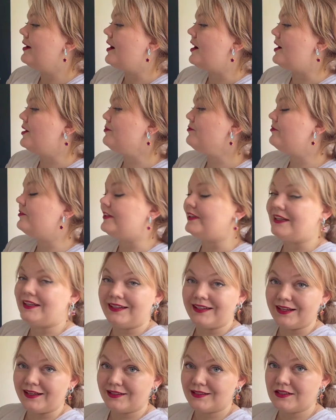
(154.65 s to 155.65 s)
I'm feeling
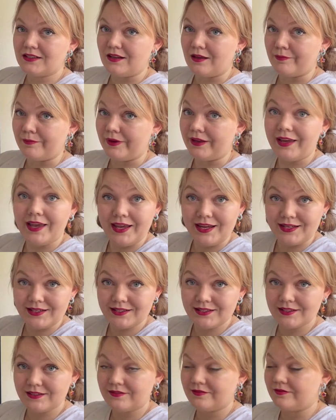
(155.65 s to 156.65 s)
like the number 8.